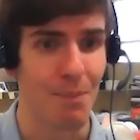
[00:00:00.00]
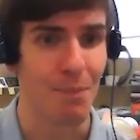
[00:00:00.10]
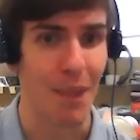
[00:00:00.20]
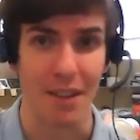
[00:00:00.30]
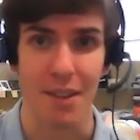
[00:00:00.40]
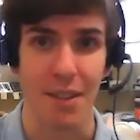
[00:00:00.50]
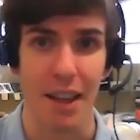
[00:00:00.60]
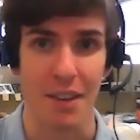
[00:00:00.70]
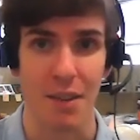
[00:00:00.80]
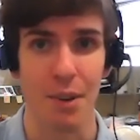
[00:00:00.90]

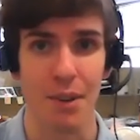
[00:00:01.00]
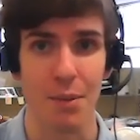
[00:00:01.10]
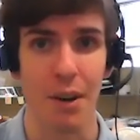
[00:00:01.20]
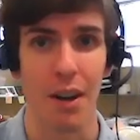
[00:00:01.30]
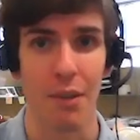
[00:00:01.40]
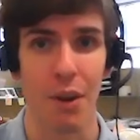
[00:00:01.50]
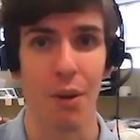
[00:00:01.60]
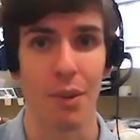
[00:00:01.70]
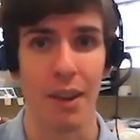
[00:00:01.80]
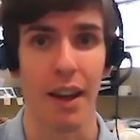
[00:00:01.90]
That's the reason why I've
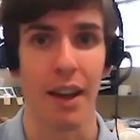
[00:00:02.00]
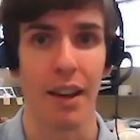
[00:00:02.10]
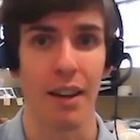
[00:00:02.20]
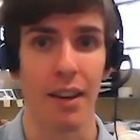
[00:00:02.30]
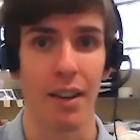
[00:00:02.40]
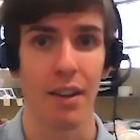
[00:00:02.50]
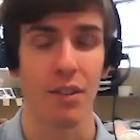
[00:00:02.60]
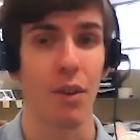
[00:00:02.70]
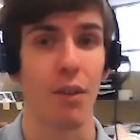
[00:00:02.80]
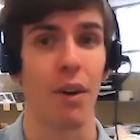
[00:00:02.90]
gone with that
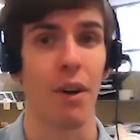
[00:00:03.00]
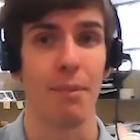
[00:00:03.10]
so far.